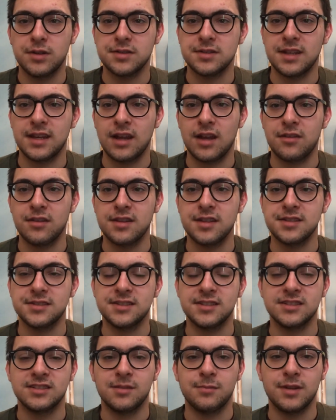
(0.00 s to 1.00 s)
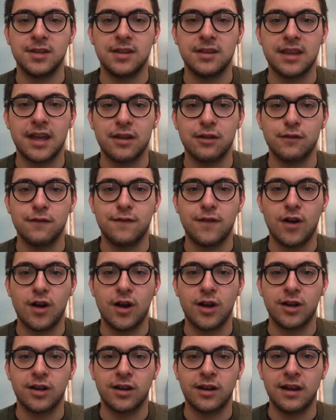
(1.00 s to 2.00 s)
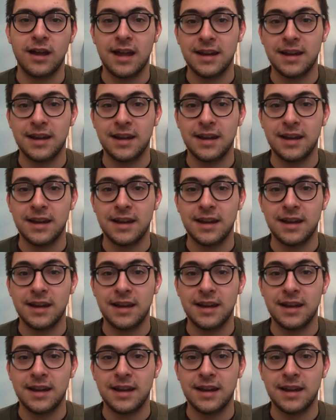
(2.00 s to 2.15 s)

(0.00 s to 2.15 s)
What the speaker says: doesn't he, under this system, under Daniel Farke.